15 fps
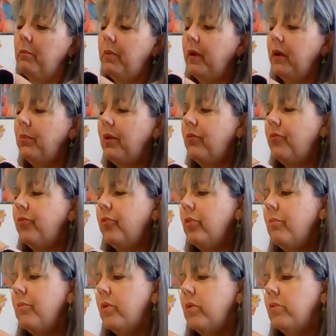But I mean, for
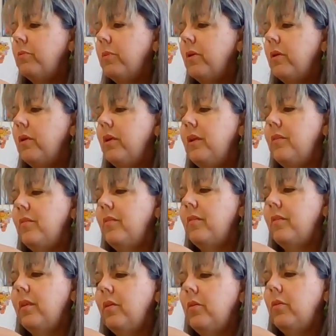the most part, it's
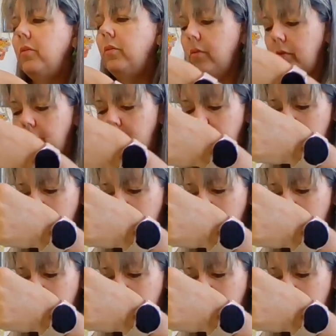still